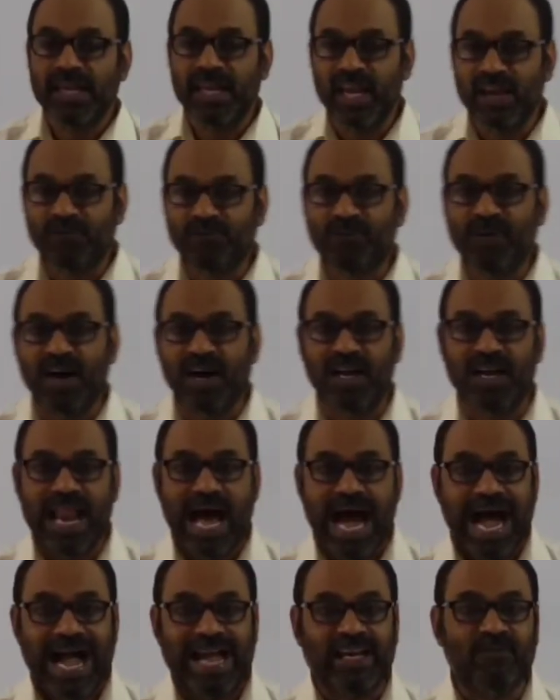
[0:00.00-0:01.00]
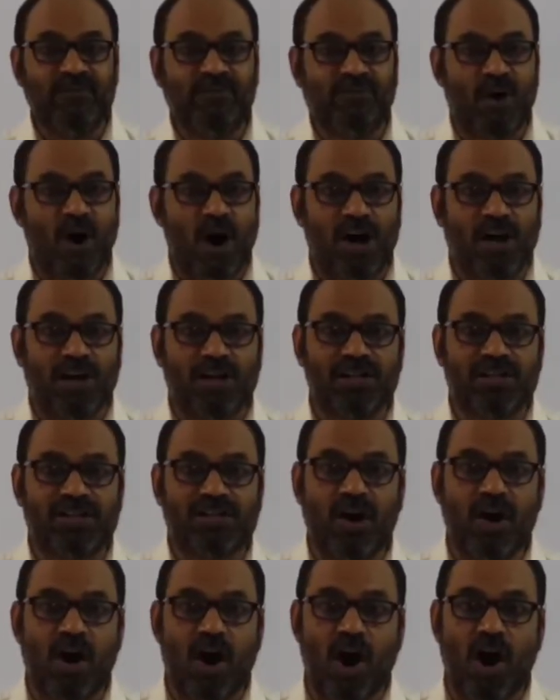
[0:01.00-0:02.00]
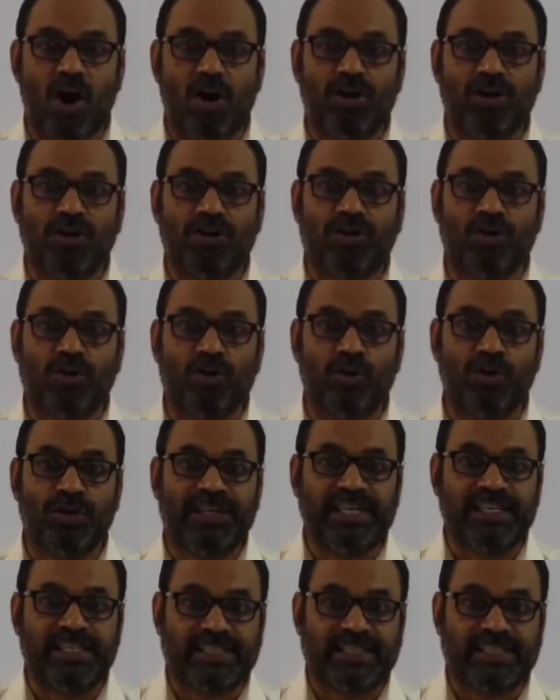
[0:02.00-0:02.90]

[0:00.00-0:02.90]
If a line falls on two